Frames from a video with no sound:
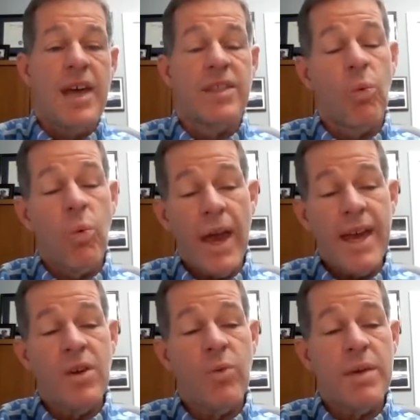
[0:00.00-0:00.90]
And the
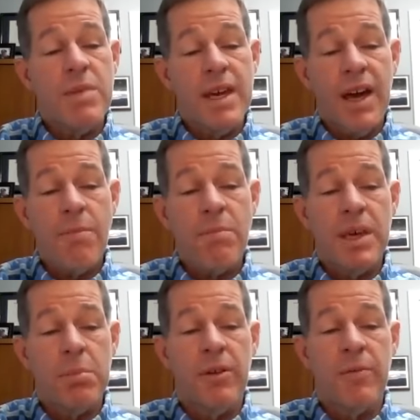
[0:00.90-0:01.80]
way that we become
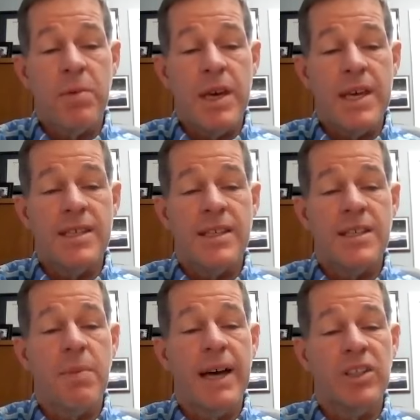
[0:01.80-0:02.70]
people of peace
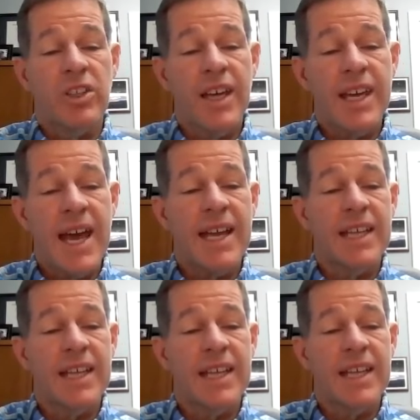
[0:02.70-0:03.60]
is by looking
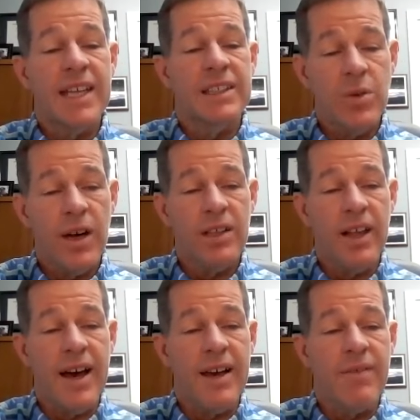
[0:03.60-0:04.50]
at and listening
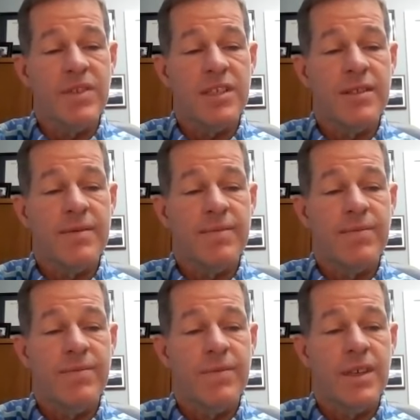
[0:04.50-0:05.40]
to our lives
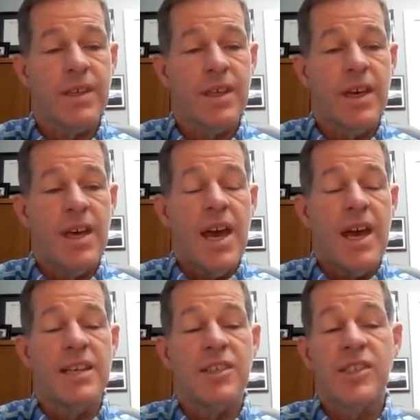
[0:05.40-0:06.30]

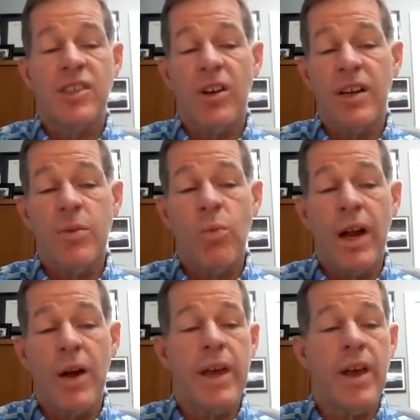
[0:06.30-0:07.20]
and discerning
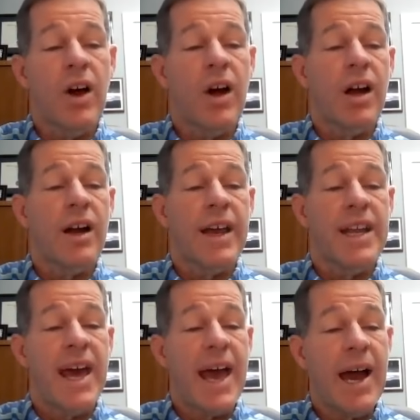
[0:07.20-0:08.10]
where we are
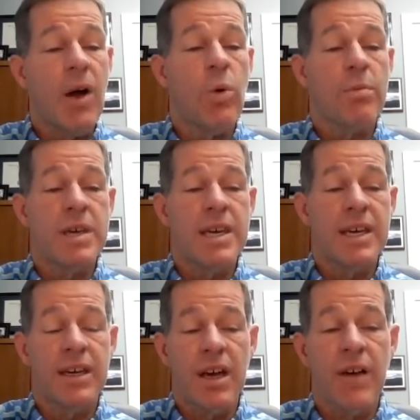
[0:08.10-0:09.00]
and how we're
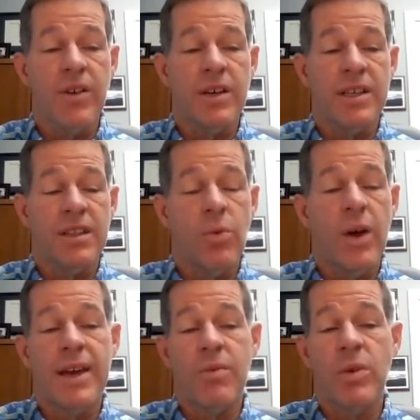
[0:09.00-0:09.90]
being governed in the
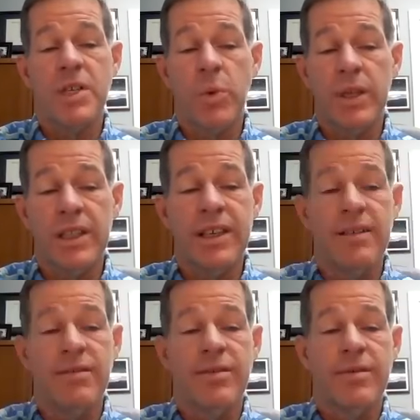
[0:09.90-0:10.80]
way in which we
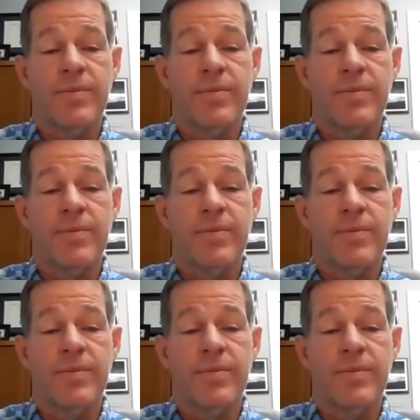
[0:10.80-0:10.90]
live.